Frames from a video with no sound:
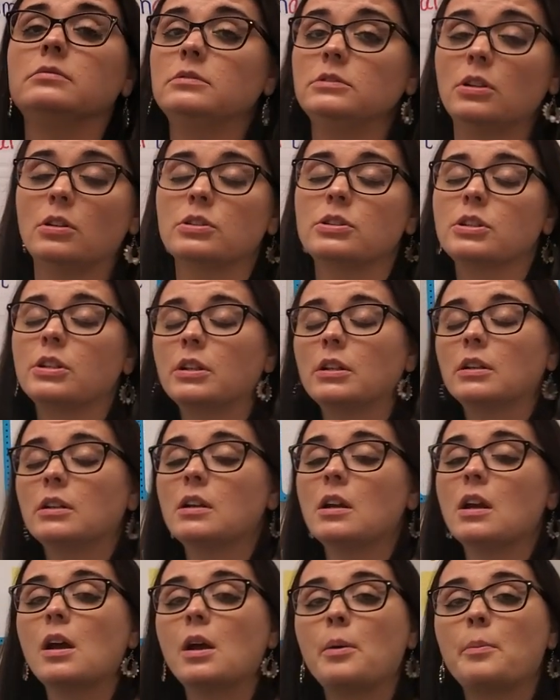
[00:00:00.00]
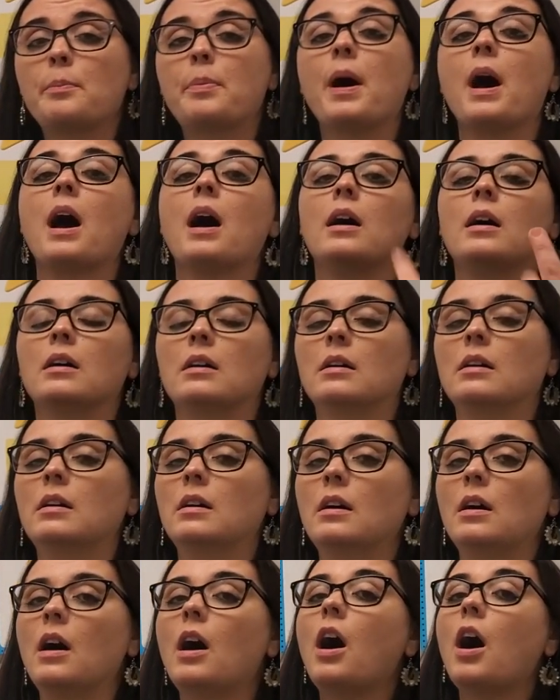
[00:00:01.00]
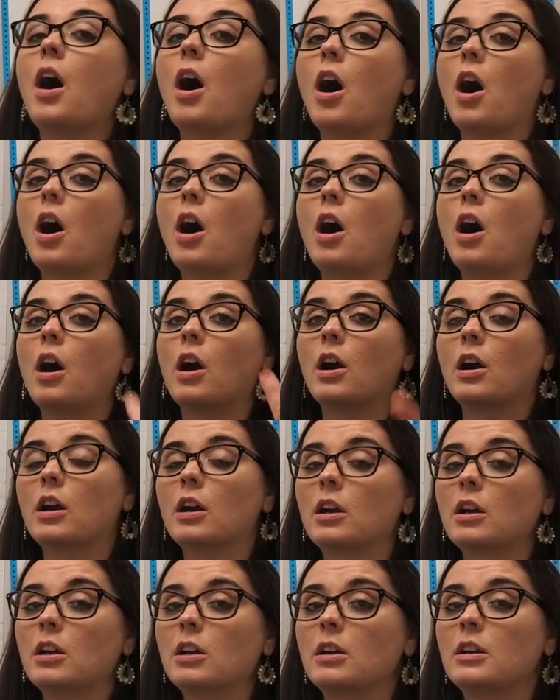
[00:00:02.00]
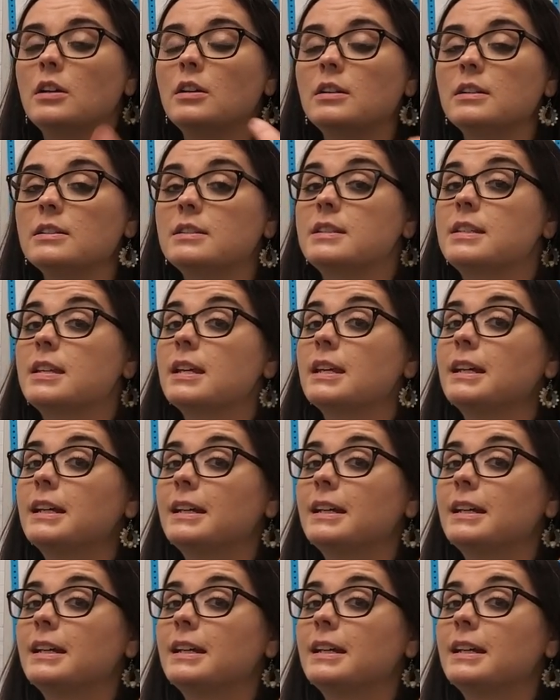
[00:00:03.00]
your turn. Pa, R, T,